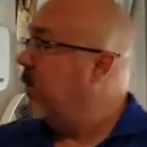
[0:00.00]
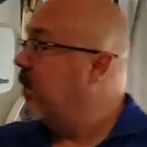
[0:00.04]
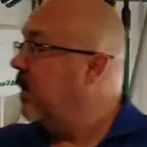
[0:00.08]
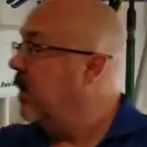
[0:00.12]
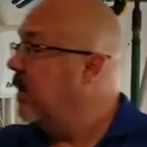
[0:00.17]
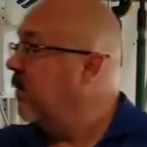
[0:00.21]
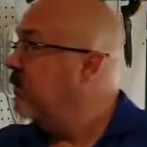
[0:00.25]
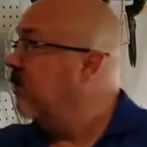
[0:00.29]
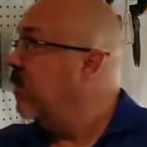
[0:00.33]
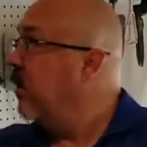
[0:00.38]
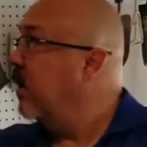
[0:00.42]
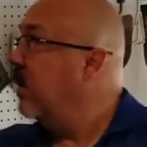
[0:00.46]

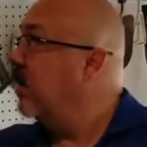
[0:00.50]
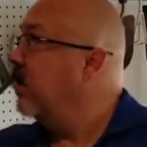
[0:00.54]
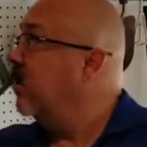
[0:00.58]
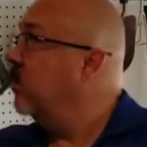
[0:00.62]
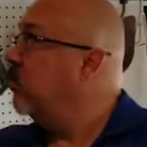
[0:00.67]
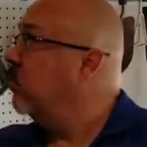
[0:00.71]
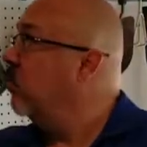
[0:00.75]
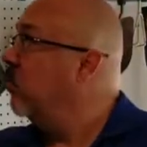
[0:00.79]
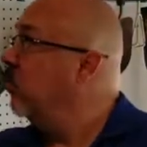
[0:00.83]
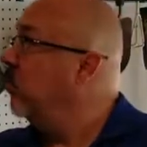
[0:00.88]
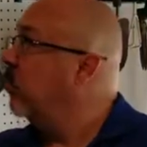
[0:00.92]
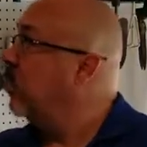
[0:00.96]
of the
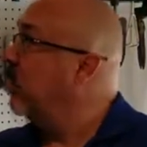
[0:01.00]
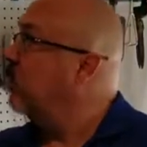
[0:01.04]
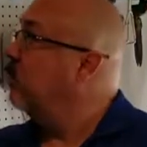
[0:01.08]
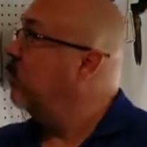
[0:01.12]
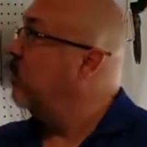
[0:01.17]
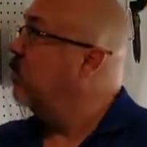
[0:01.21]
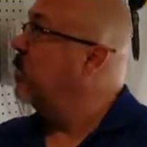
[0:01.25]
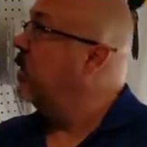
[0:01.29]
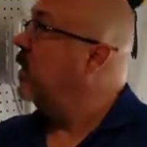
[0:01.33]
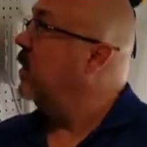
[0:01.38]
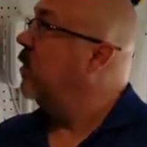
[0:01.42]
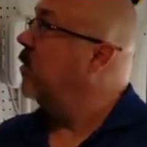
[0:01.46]
tools that
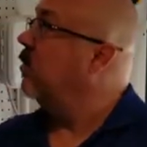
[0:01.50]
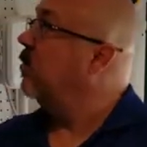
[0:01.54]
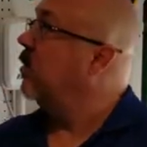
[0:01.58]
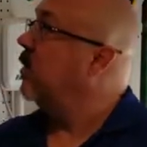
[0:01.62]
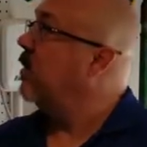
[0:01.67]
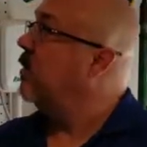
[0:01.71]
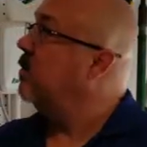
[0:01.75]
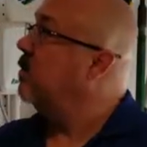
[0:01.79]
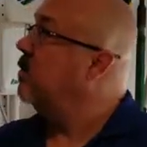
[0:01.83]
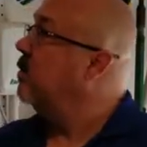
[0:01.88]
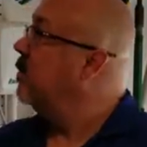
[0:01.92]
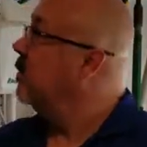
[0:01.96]
we'll be
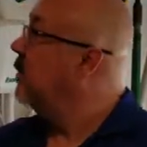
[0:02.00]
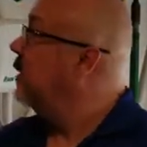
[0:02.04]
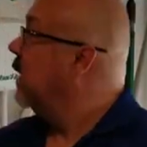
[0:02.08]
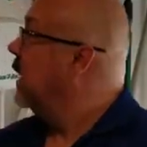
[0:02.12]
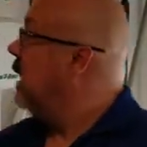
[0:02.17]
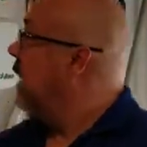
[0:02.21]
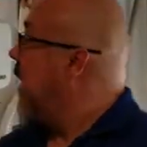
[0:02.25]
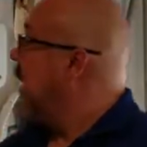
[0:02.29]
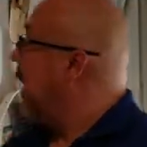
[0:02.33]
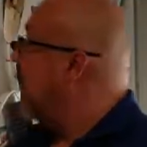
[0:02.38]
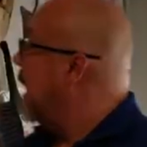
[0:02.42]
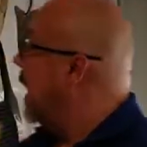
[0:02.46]
using,
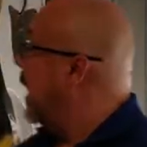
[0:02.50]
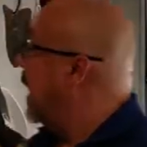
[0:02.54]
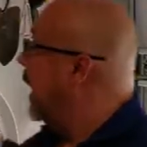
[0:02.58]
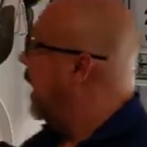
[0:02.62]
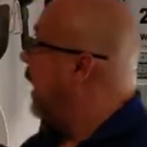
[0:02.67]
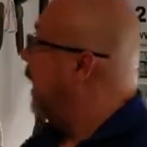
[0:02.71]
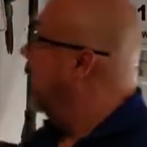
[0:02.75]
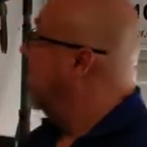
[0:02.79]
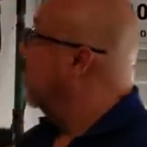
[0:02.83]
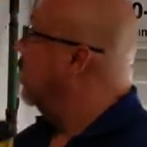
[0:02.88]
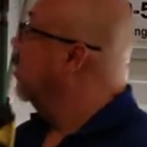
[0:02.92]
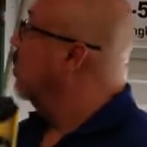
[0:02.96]

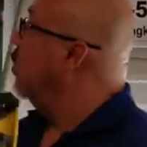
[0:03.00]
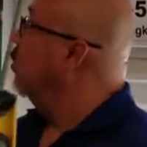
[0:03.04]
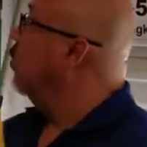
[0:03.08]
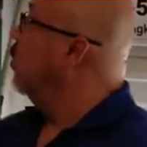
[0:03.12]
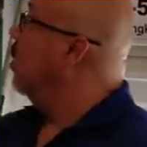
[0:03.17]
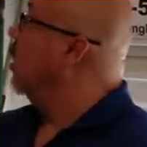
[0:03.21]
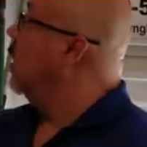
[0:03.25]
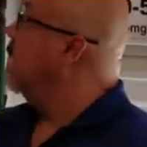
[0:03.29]
and we're going